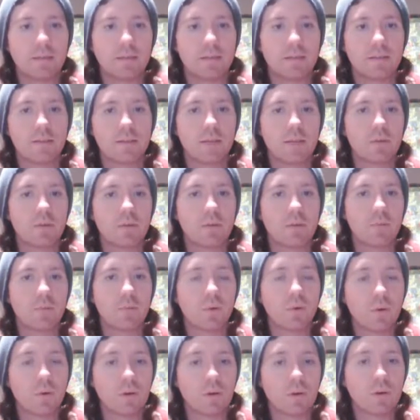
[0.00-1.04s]
they were
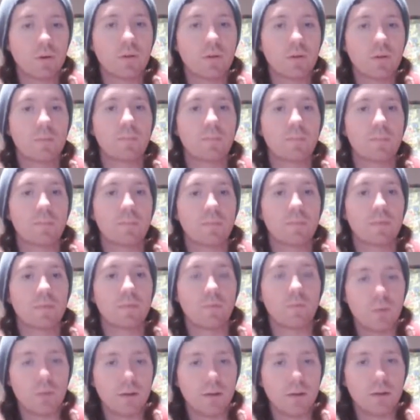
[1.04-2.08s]
more
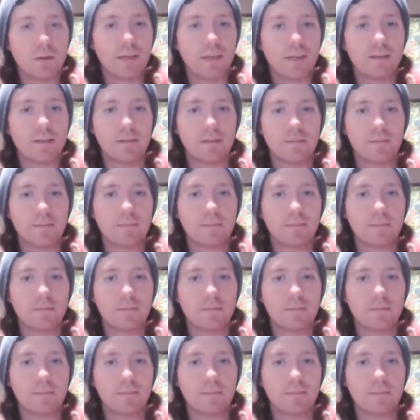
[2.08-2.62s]
well hidden.